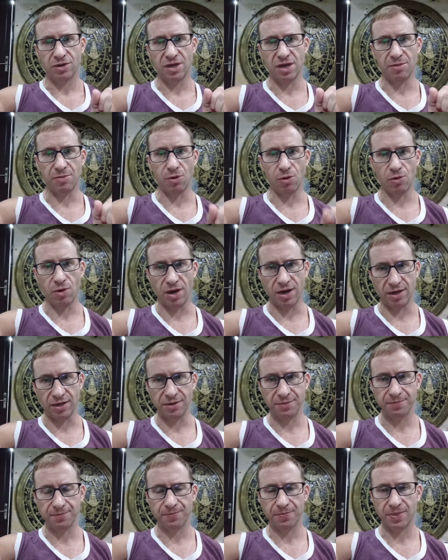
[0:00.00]
Number
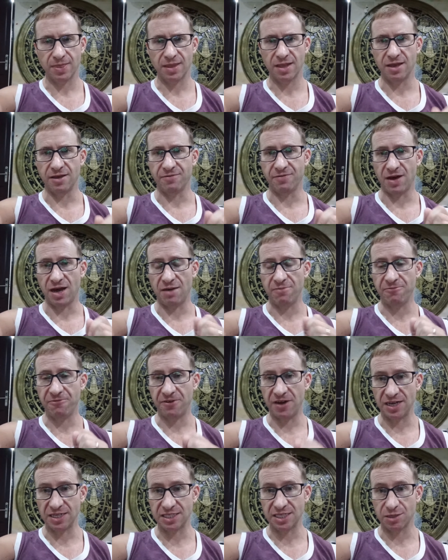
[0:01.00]
one, if I'm
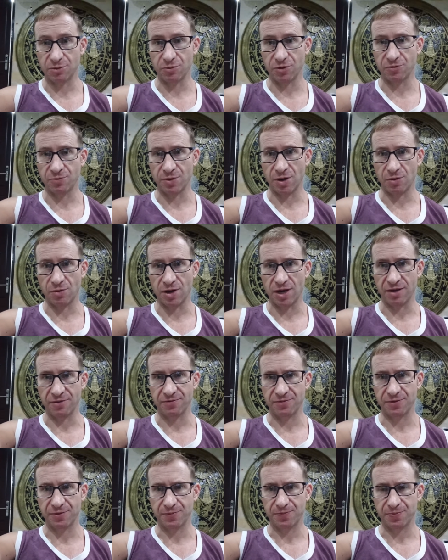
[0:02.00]
fighting with my wife,
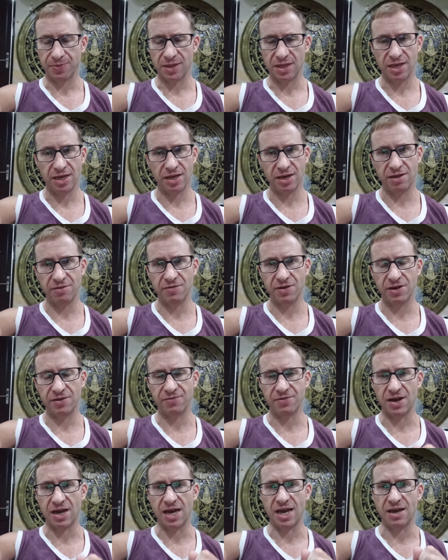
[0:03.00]
and even
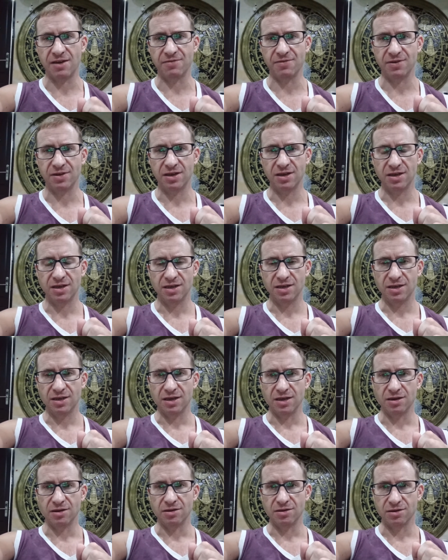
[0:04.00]
if I have
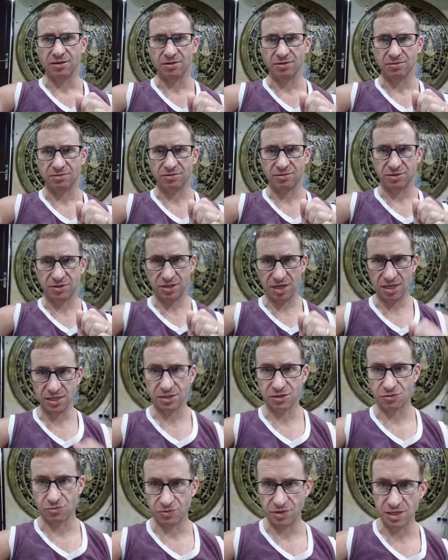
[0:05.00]

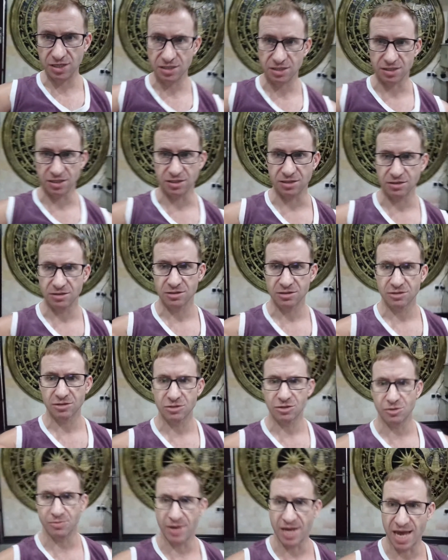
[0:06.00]
just reason
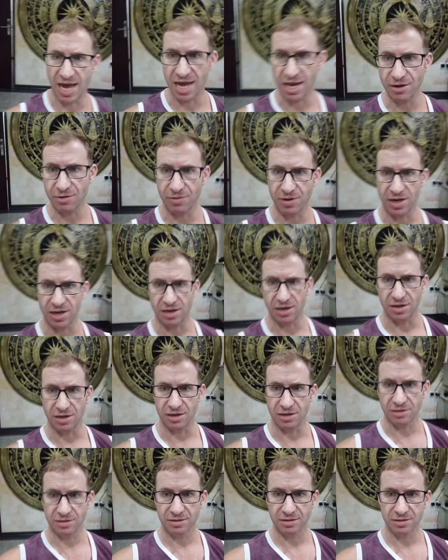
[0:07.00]
to be angry at
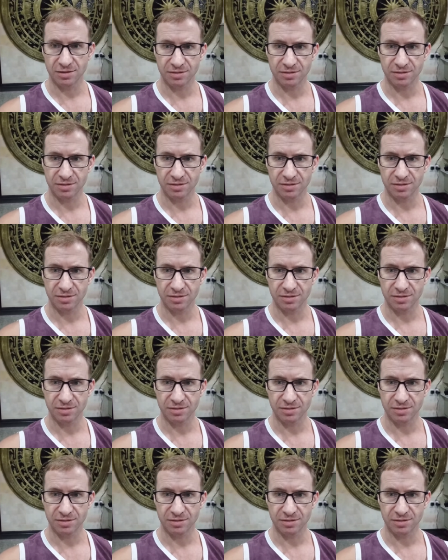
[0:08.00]
her,